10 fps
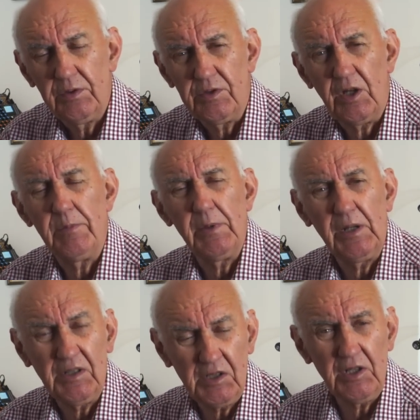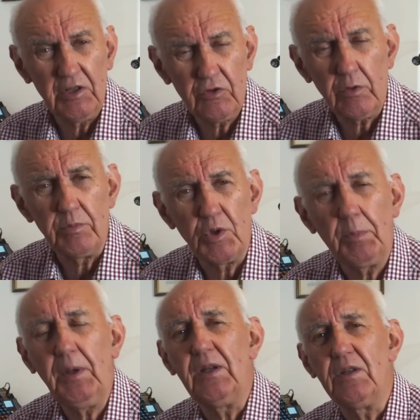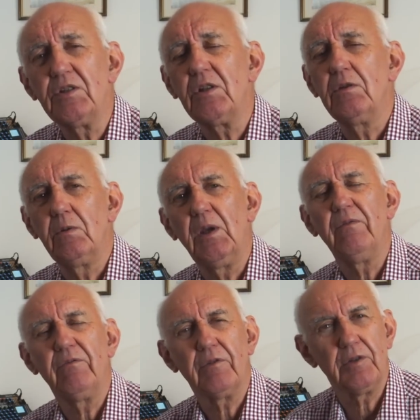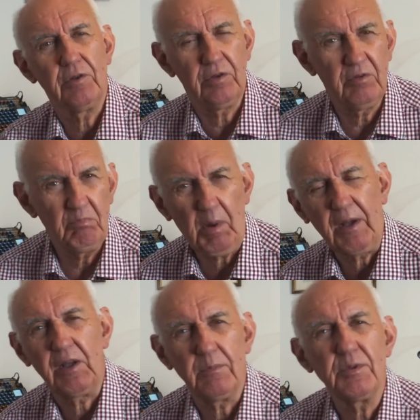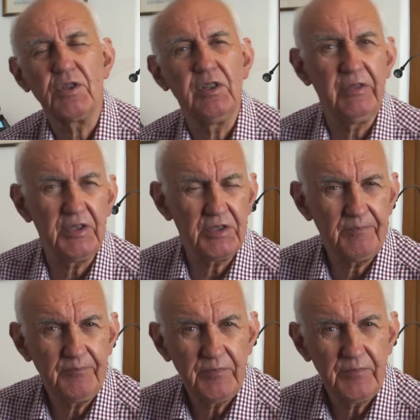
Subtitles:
Diamond antennas from Japan, so you get very good backup service.